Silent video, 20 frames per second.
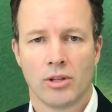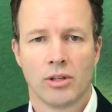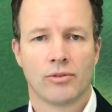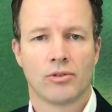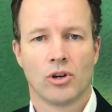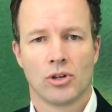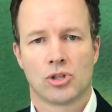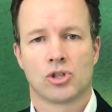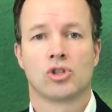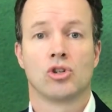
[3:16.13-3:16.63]
You've
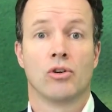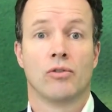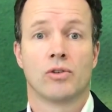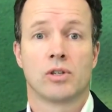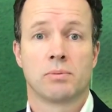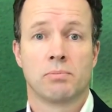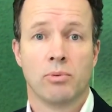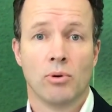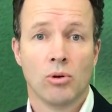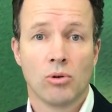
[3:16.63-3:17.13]
got
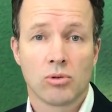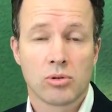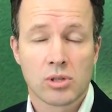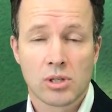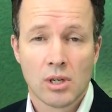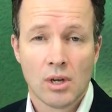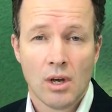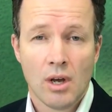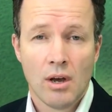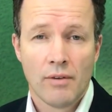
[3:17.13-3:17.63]
service
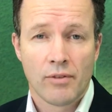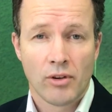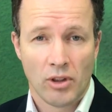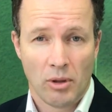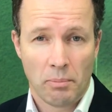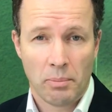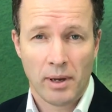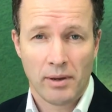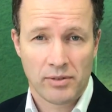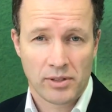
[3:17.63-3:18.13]
bulls from
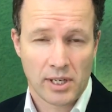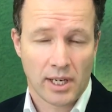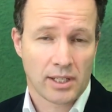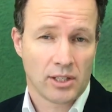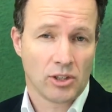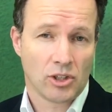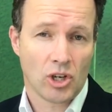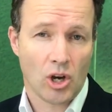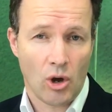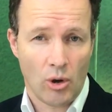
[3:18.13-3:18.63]
the beef
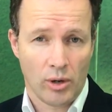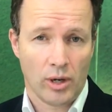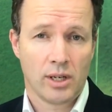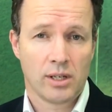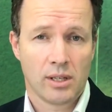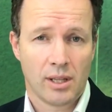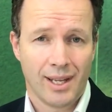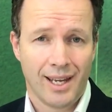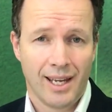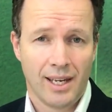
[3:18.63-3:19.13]
sector going
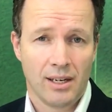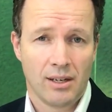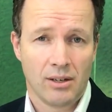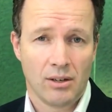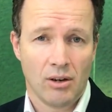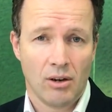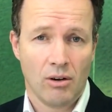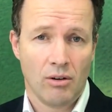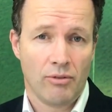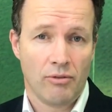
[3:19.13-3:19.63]
into the end
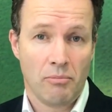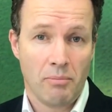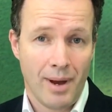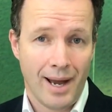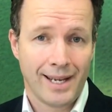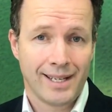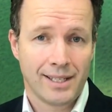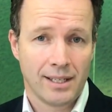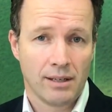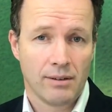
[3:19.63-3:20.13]
of
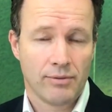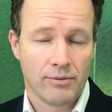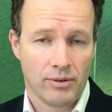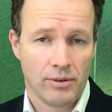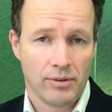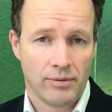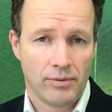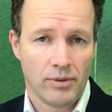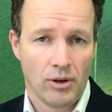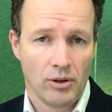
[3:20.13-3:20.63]
mating
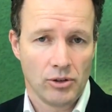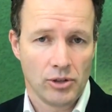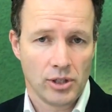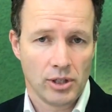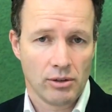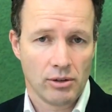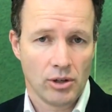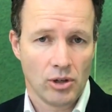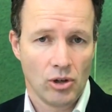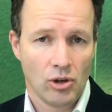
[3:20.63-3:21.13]
on
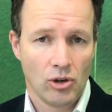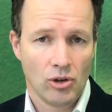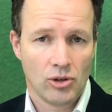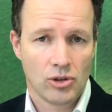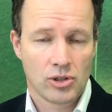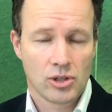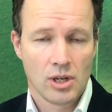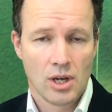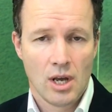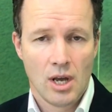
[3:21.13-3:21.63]
dairy
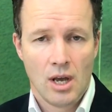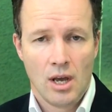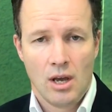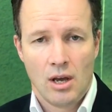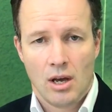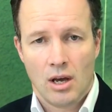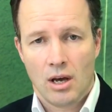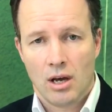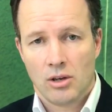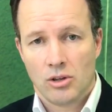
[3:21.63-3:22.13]
herds.
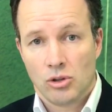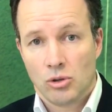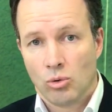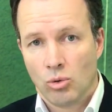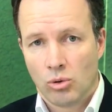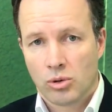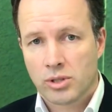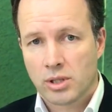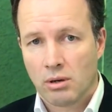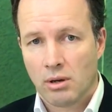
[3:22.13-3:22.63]
You
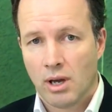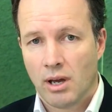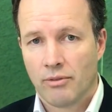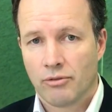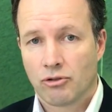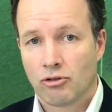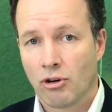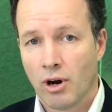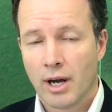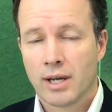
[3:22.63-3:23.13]
also have
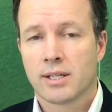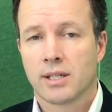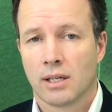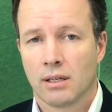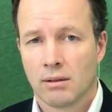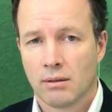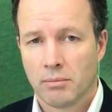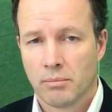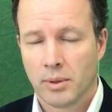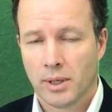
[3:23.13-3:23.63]
grazing
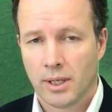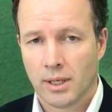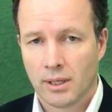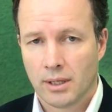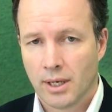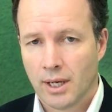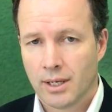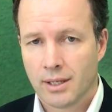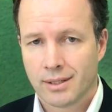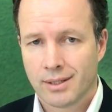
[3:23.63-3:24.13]

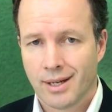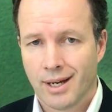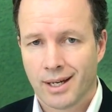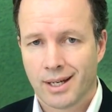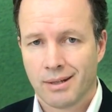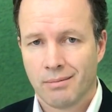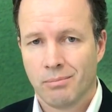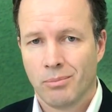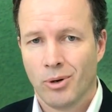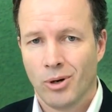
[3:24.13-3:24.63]
being
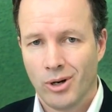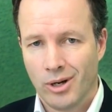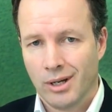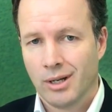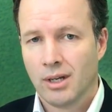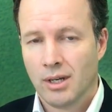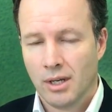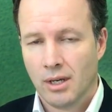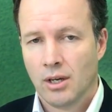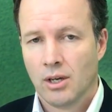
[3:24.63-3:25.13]
undertaken by
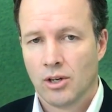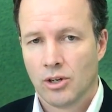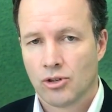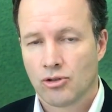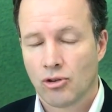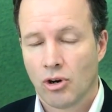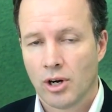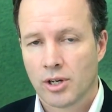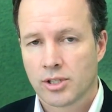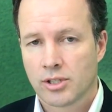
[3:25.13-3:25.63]

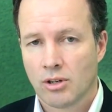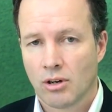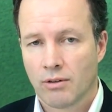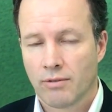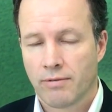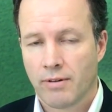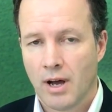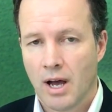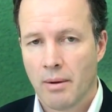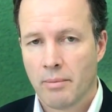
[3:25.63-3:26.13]
dry stock
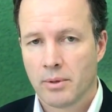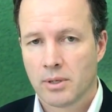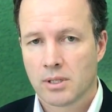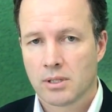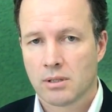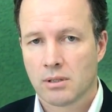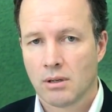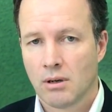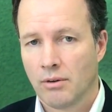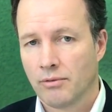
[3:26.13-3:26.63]

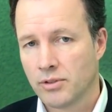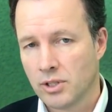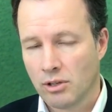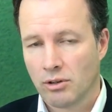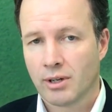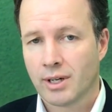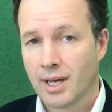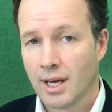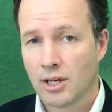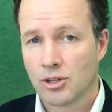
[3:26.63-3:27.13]
farmers of
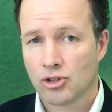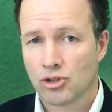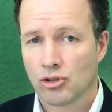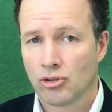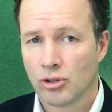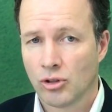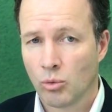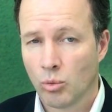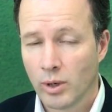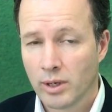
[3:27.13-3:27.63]
dairy cows
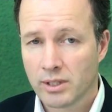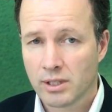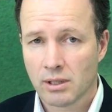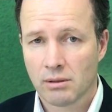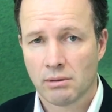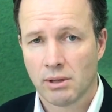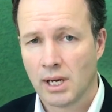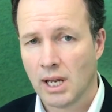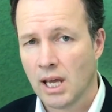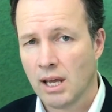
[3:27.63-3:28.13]
during the winter
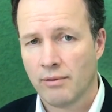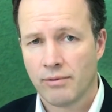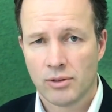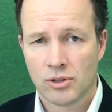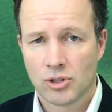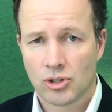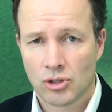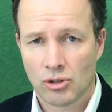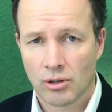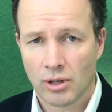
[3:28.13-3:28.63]
and
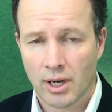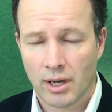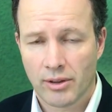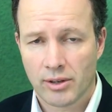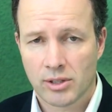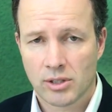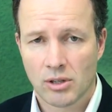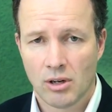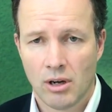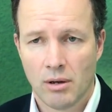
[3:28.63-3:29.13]
heifers during
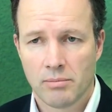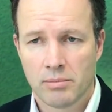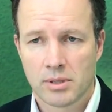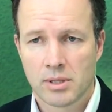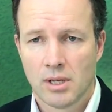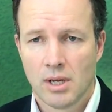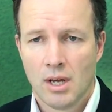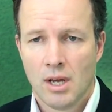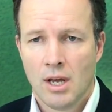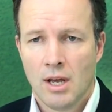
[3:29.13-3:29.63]
other times.